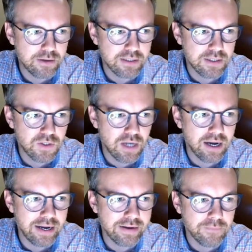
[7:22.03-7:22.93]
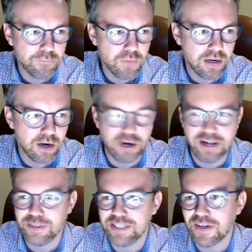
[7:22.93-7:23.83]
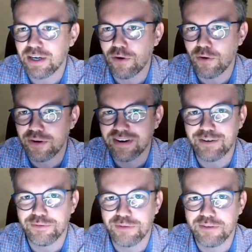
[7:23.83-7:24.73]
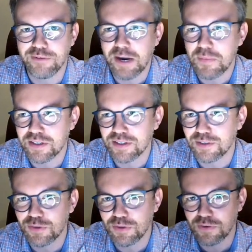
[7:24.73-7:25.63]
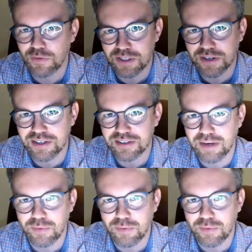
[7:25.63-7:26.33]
design in RL, we design our own kind of environments to do the research, right?